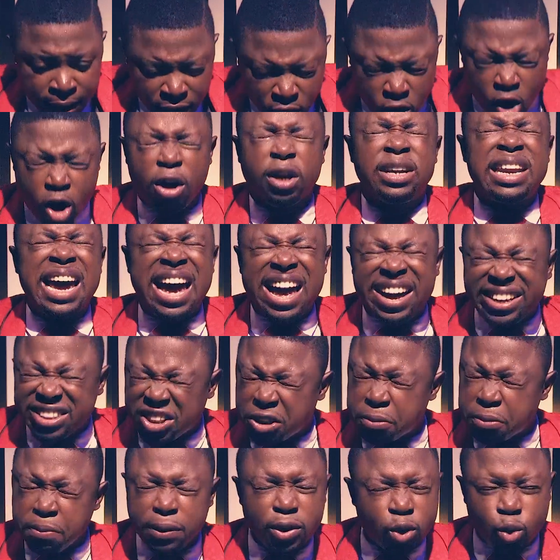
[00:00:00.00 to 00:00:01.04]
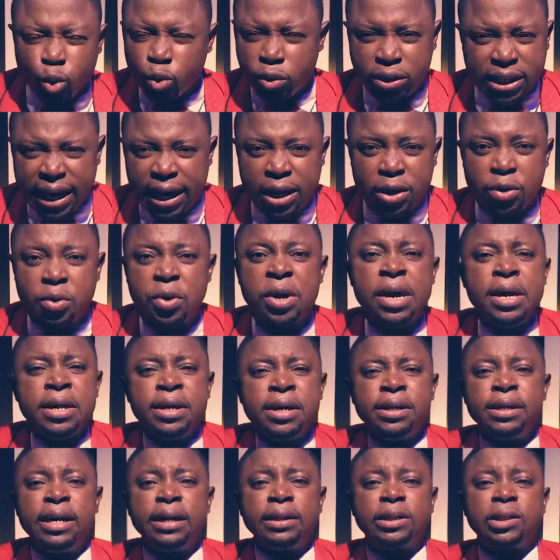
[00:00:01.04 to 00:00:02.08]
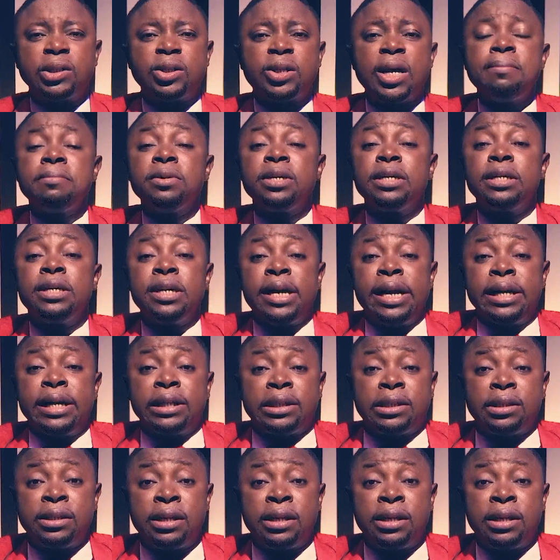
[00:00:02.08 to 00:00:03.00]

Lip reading: God asked me to tell you, the same grace,